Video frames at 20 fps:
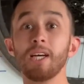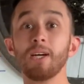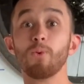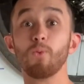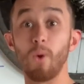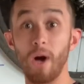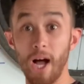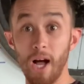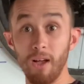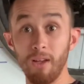
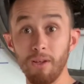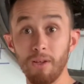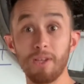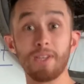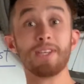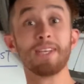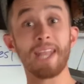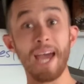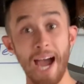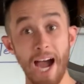Well,
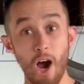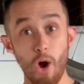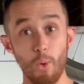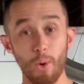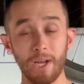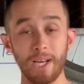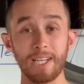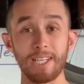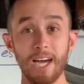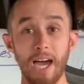now we're
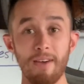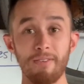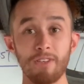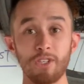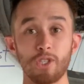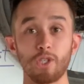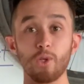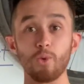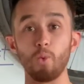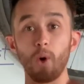going to dive
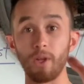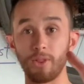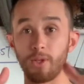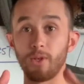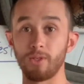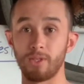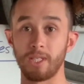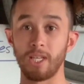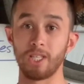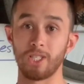into what
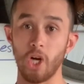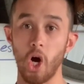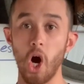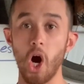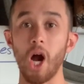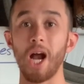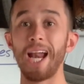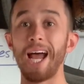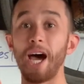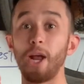those things
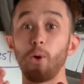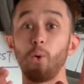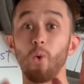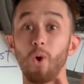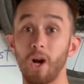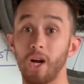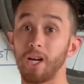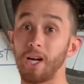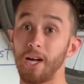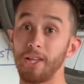are and how to
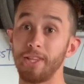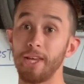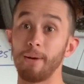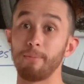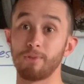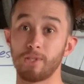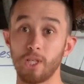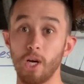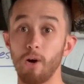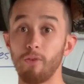work on them.
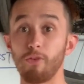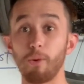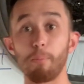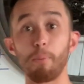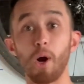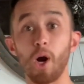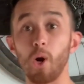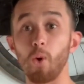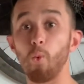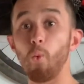So for part